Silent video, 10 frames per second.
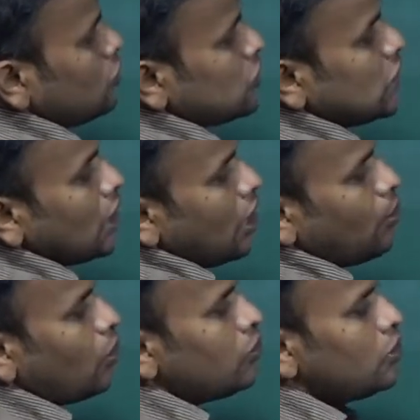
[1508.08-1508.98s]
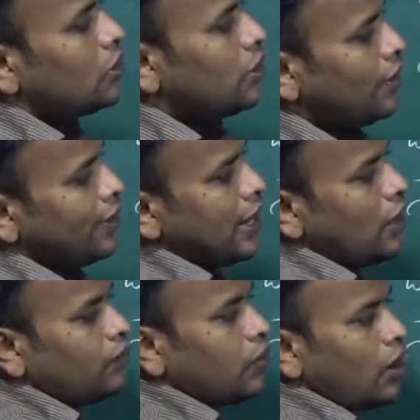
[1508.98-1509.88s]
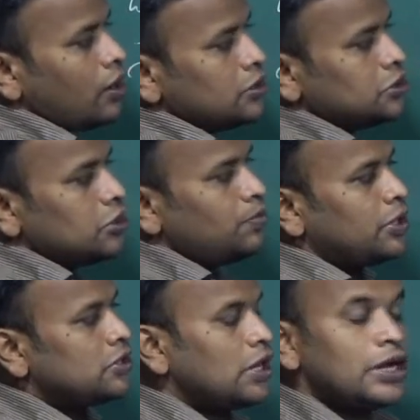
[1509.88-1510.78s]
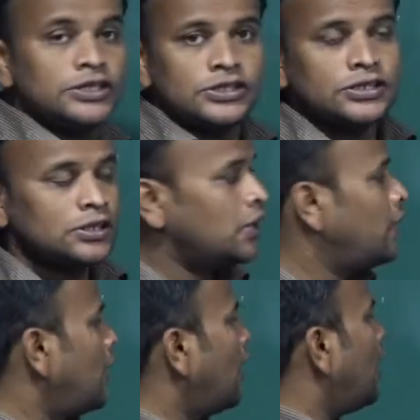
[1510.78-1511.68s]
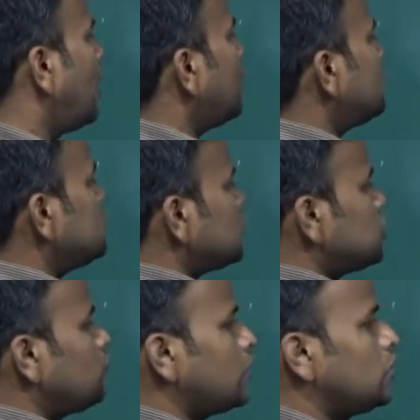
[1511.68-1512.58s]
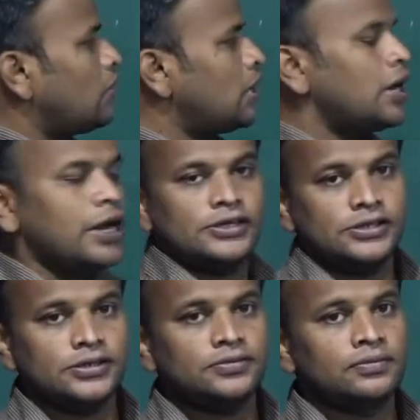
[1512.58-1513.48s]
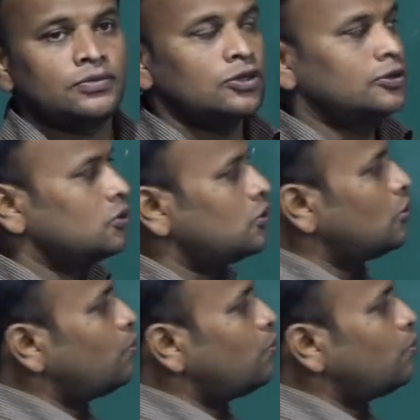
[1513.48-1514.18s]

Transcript: you say about f dot g plus h and justify your answer? So to